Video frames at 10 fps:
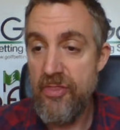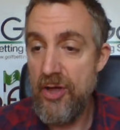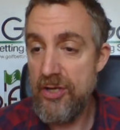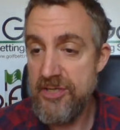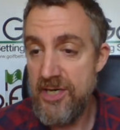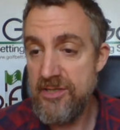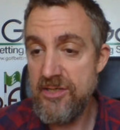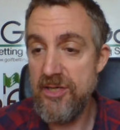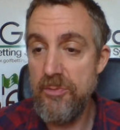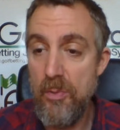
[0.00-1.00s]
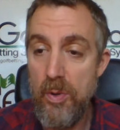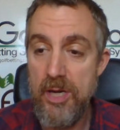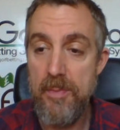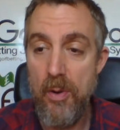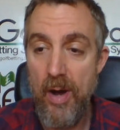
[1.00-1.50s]
thirteen to two with
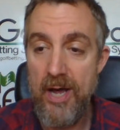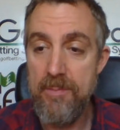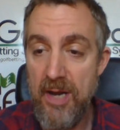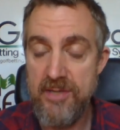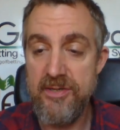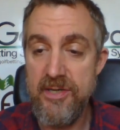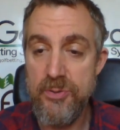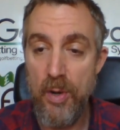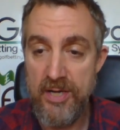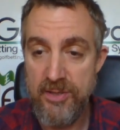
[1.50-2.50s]
William Hill, eight places each way.